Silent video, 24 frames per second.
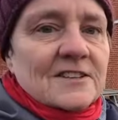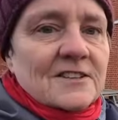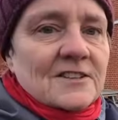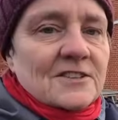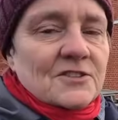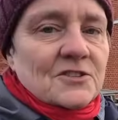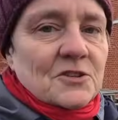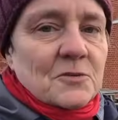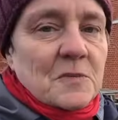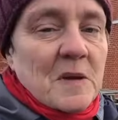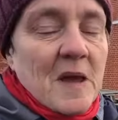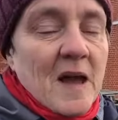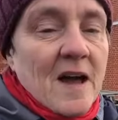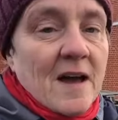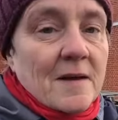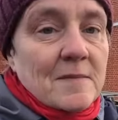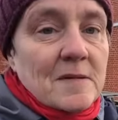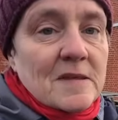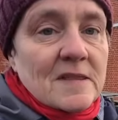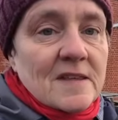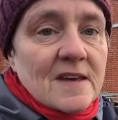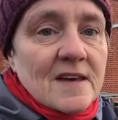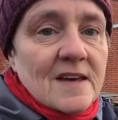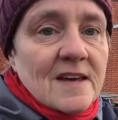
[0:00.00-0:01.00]
So behind
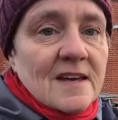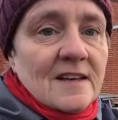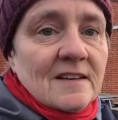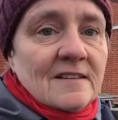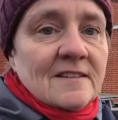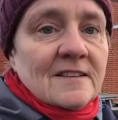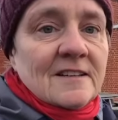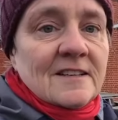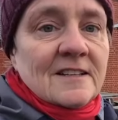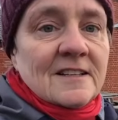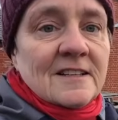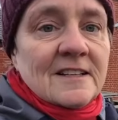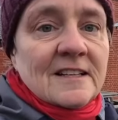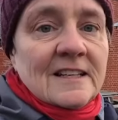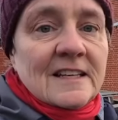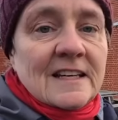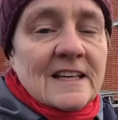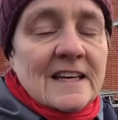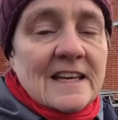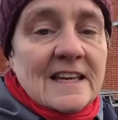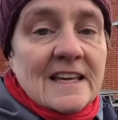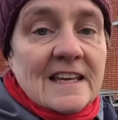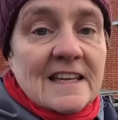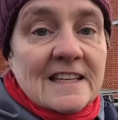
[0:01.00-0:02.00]
me there
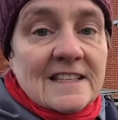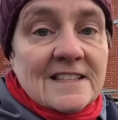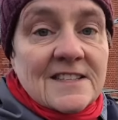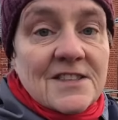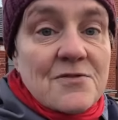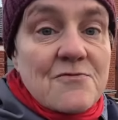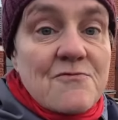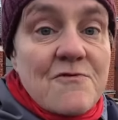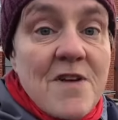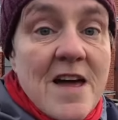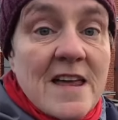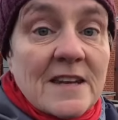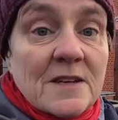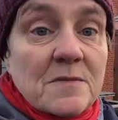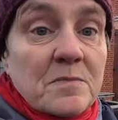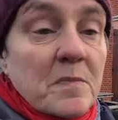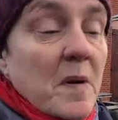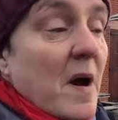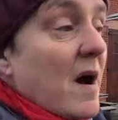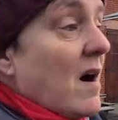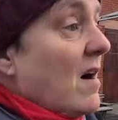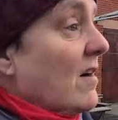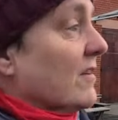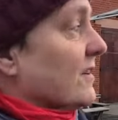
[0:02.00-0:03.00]
is the Red
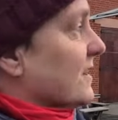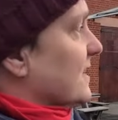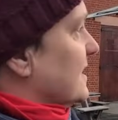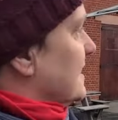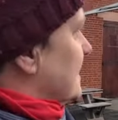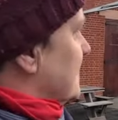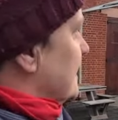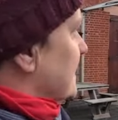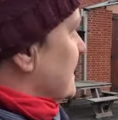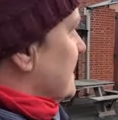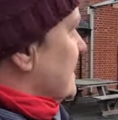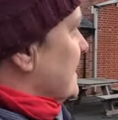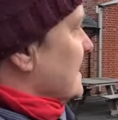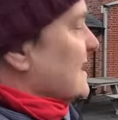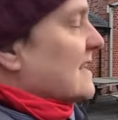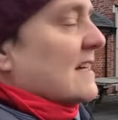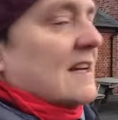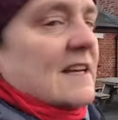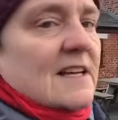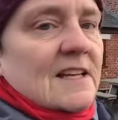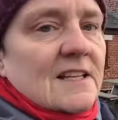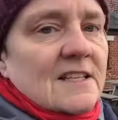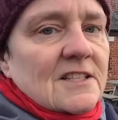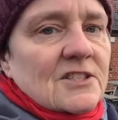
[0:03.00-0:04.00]
Barn.
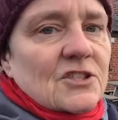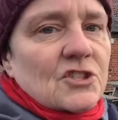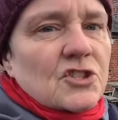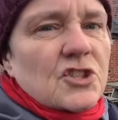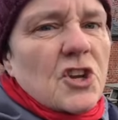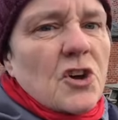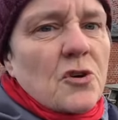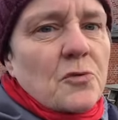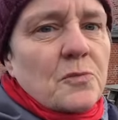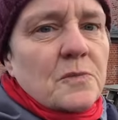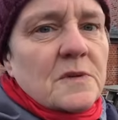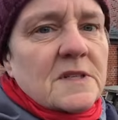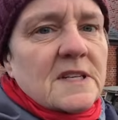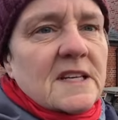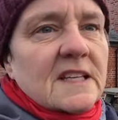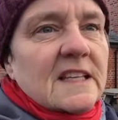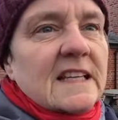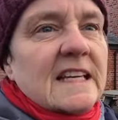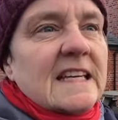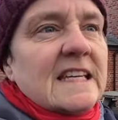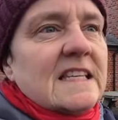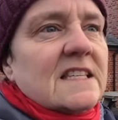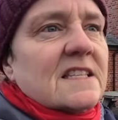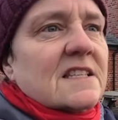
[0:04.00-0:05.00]
It doesn't open till
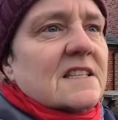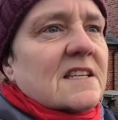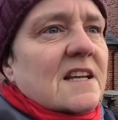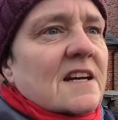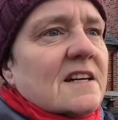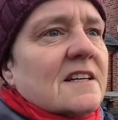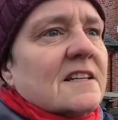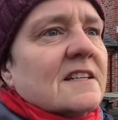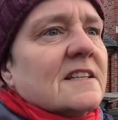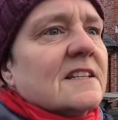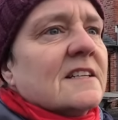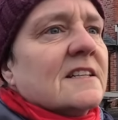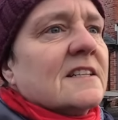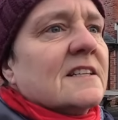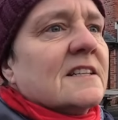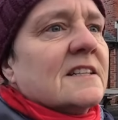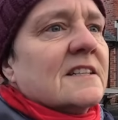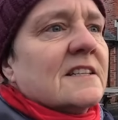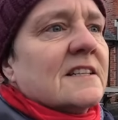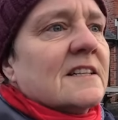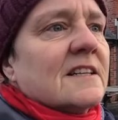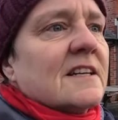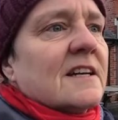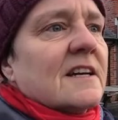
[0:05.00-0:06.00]
Easter.
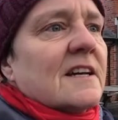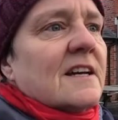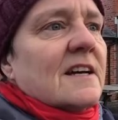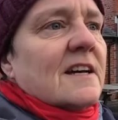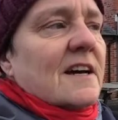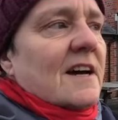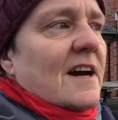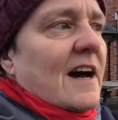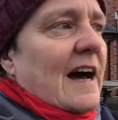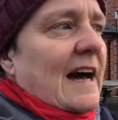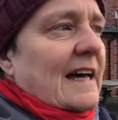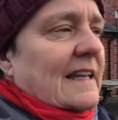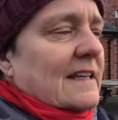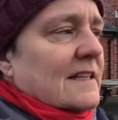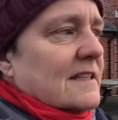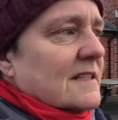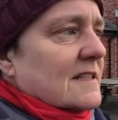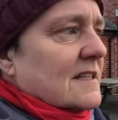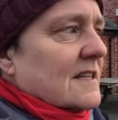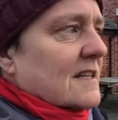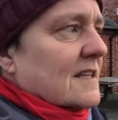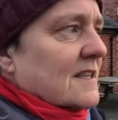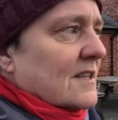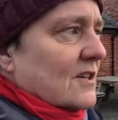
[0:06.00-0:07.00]

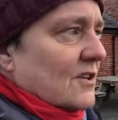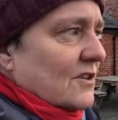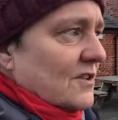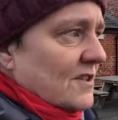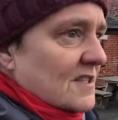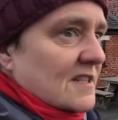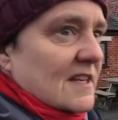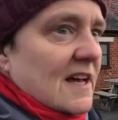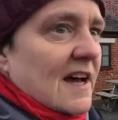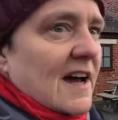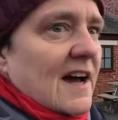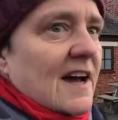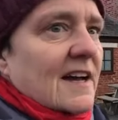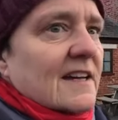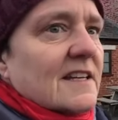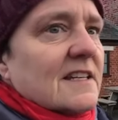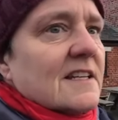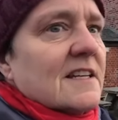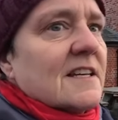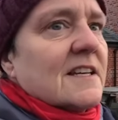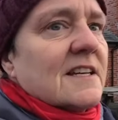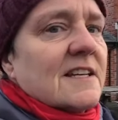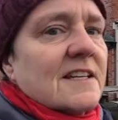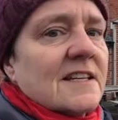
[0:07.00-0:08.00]
And the other side
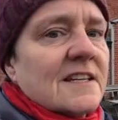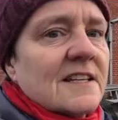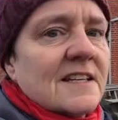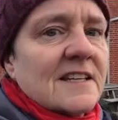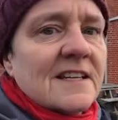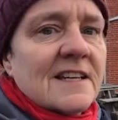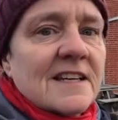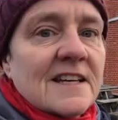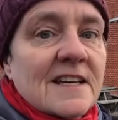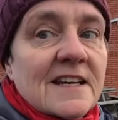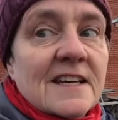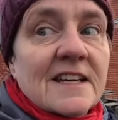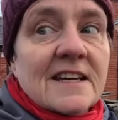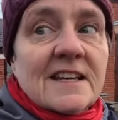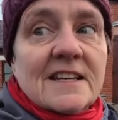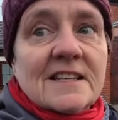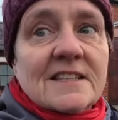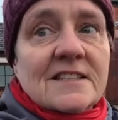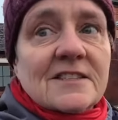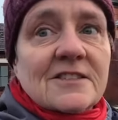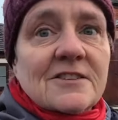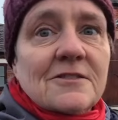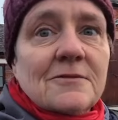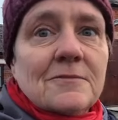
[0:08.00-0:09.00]
is
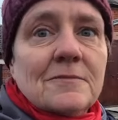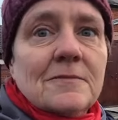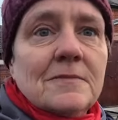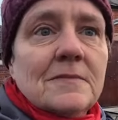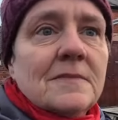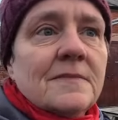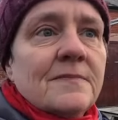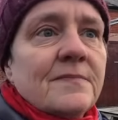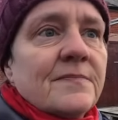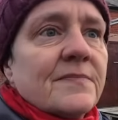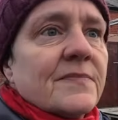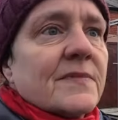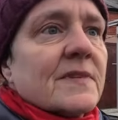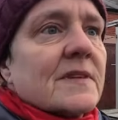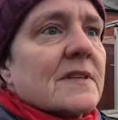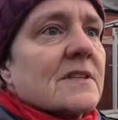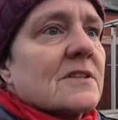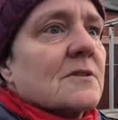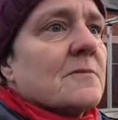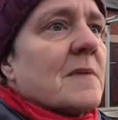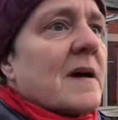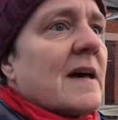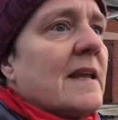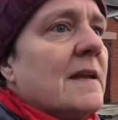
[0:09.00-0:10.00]
some
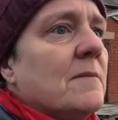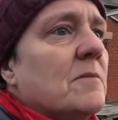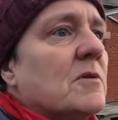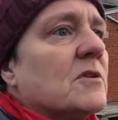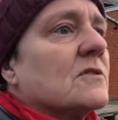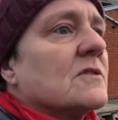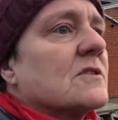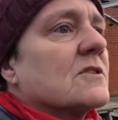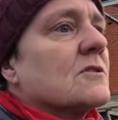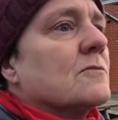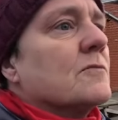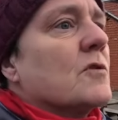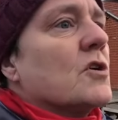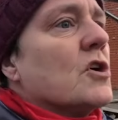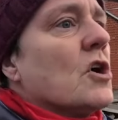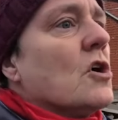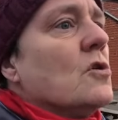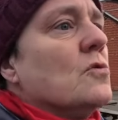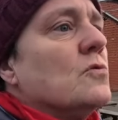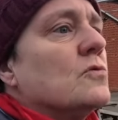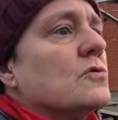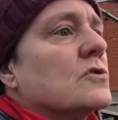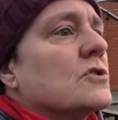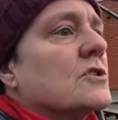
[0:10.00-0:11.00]
animals, some
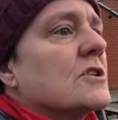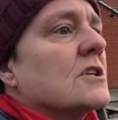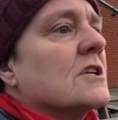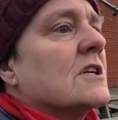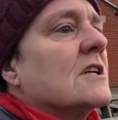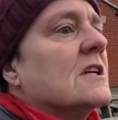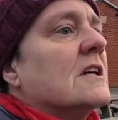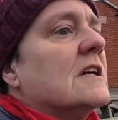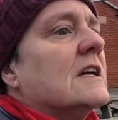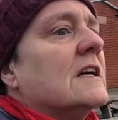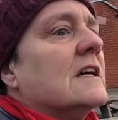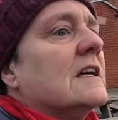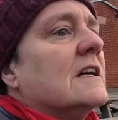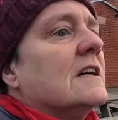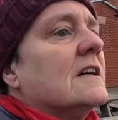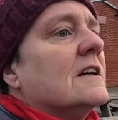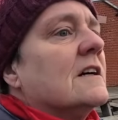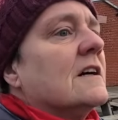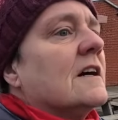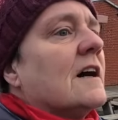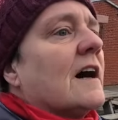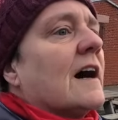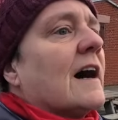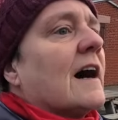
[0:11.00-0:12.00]
goats.
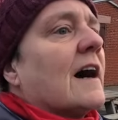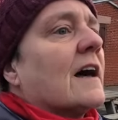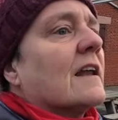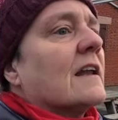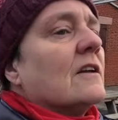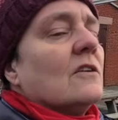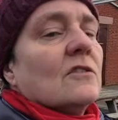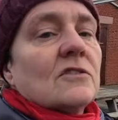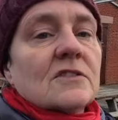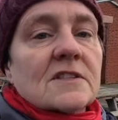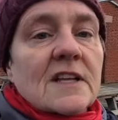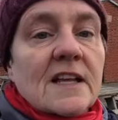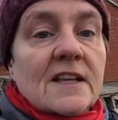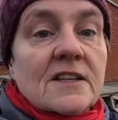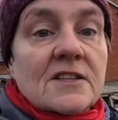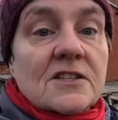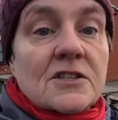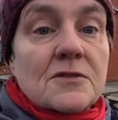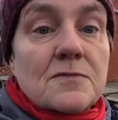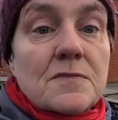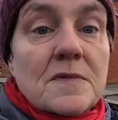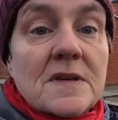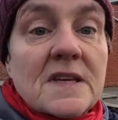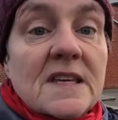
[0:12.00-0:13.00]
And it looks like there's
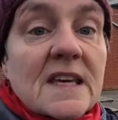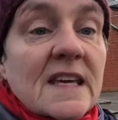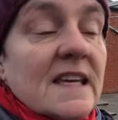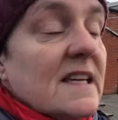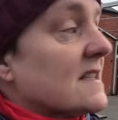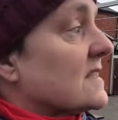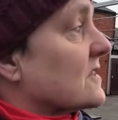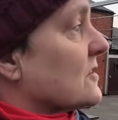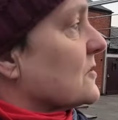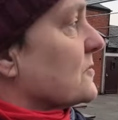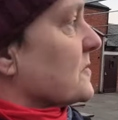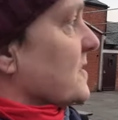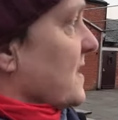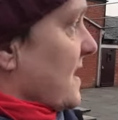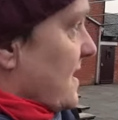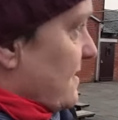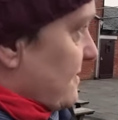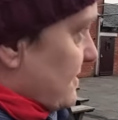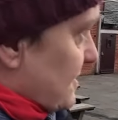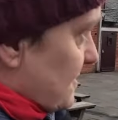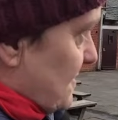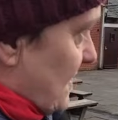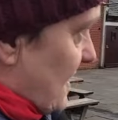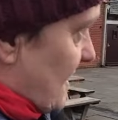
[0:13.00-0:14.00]
some geese up there
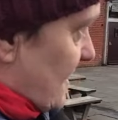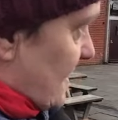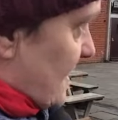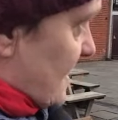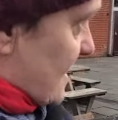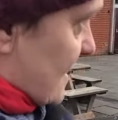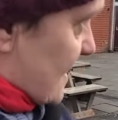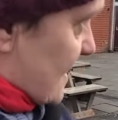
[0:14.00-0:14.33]
as well.